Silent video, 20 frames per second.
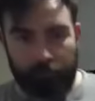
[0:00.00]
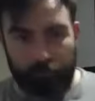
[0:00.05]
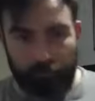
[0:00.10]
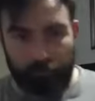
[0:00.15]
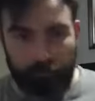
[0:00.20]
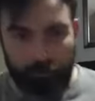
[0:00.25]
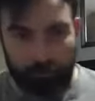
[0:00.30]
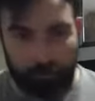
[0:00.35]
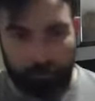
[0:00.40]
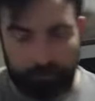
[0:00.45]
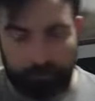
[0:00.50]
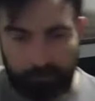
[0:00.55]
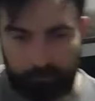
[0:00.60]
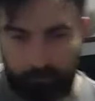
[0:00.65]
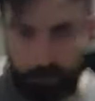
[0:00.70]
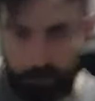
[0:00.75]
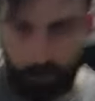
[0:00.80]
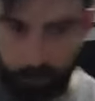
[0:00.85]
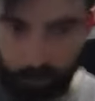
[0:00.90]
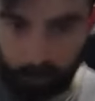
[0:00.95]
How many of you have
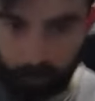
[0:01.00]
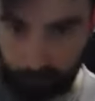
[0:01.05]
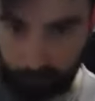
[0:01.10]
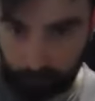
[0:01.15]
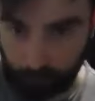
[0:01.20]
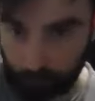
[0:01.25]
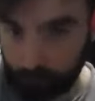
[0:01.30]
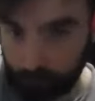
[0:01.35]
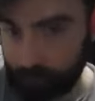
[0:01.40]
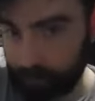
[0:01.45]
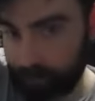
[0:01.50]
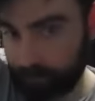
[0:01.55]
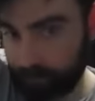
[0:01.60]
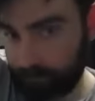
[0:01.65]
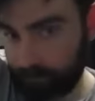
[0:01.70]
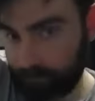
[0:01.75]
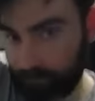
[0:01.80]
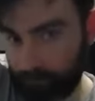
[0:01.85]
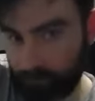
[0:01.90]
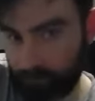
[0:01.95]
got a loop
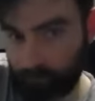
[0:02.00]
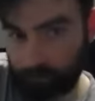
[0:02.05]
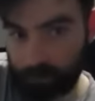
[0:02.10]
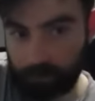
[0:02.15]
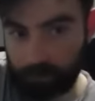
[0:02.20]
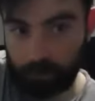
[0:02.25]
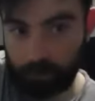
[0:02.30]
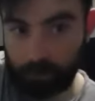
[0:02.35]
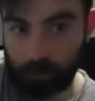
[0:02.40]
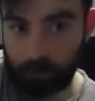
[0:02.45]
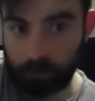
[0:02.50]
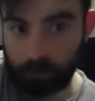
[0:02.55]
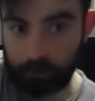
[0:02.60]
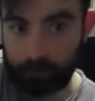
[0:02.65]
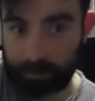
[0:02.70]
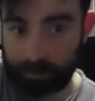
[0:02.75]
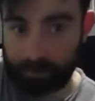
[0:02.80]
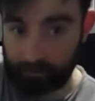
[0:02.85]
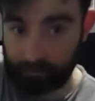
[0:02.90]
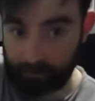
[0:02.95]
or like a long
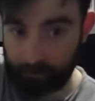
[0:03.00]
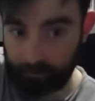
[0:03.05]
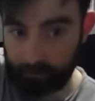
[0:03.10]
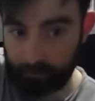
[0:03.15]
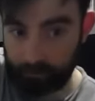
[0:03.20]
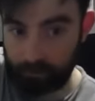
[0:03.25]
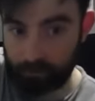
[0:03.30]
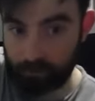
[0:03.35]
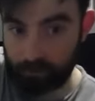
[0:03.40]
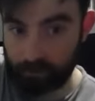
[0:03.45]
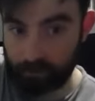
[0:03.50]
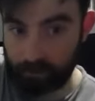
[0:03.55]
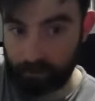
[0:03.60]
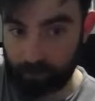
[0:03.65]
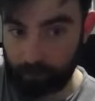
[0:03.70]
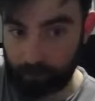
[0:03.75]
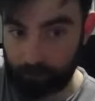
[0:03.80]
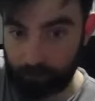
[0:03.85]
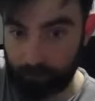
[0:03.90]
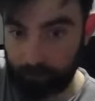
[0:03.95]
band that you could try that
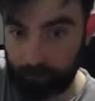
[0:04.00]
with?